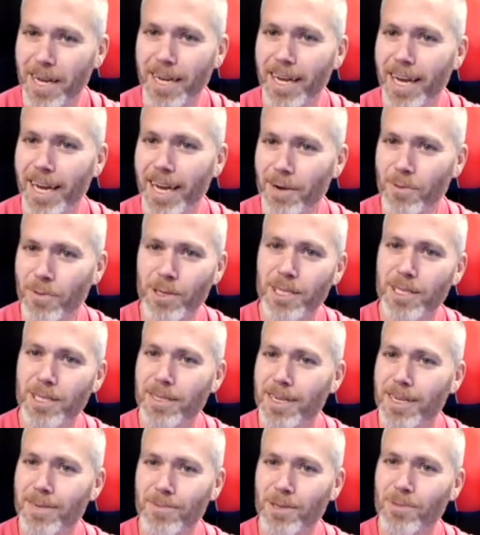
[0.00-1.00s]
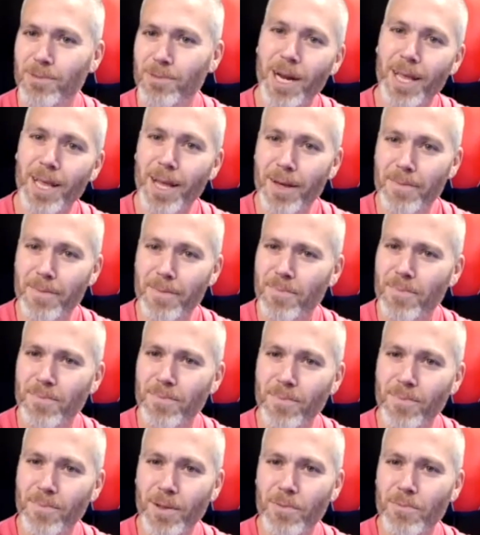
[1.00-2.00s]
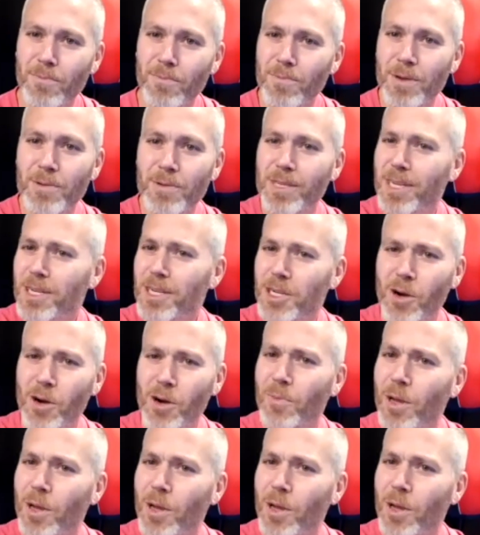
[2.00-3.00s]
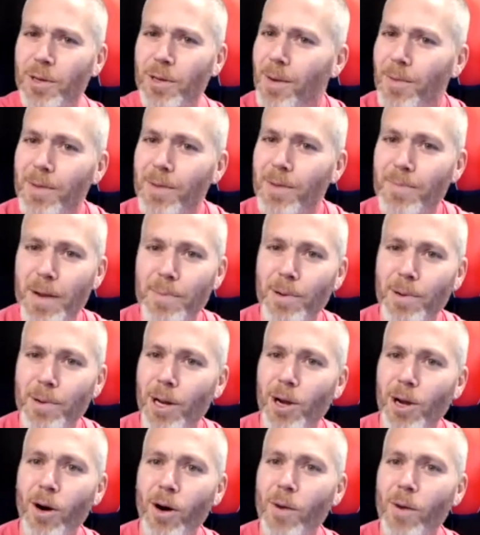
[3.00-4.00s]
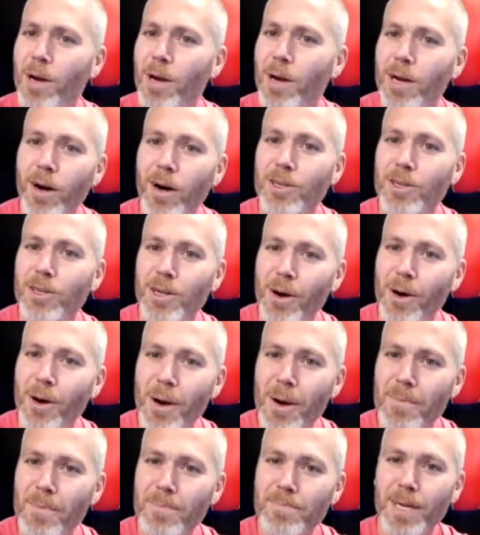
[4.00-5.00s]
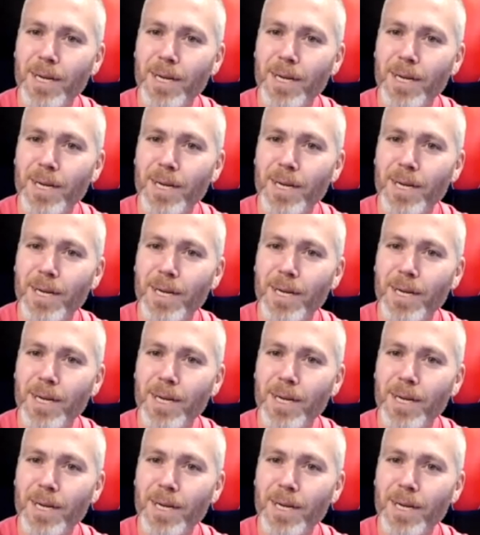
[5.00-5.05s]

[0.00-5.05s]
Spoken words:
and it was one of he was in the shop doing something and people were like, oh my God, you know him.